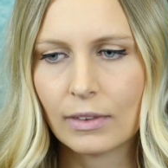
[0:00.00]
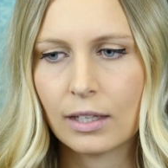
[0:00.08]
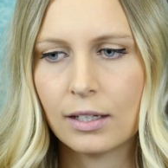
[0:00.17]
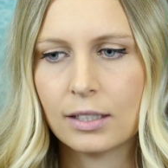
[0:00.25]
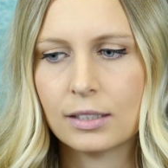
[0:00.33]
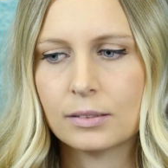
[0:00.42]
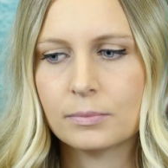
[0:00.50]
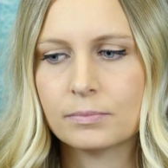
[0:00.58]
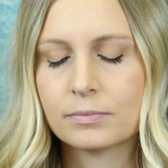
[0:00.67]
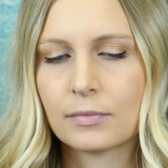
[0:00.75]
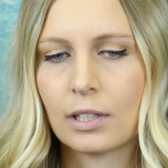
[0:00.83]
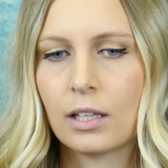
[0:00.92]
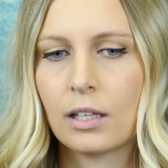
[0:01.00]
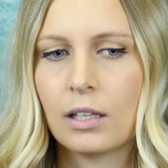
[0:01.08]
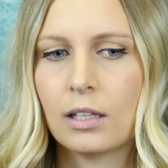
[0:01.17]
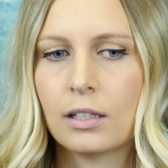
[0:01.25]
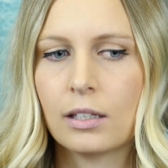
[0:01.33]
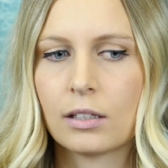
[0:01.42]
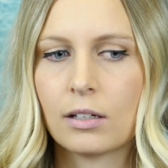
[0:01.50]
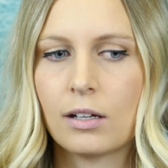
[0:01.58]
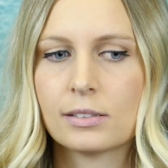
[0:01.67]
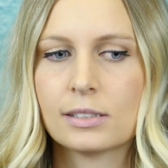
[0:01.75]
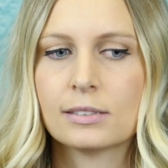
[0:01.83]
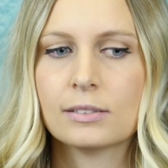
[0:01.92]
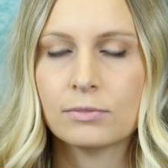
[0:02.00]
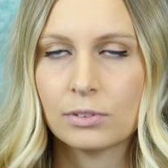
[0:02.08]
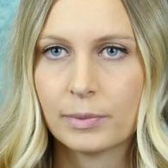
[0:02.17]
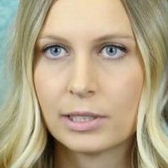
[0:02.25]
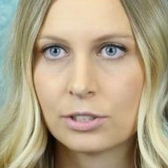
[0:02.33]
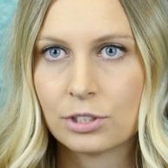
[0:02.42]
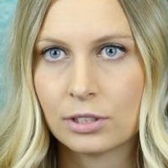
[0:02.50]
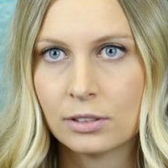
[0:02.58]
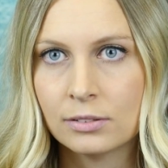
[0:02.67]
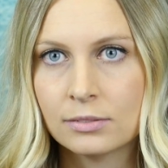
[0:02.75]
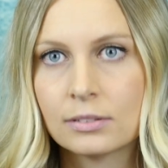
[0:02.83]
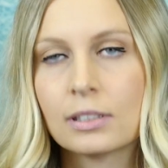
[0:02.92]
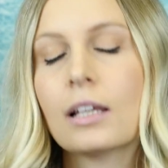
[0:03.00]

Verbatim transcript: um, it causes inflammation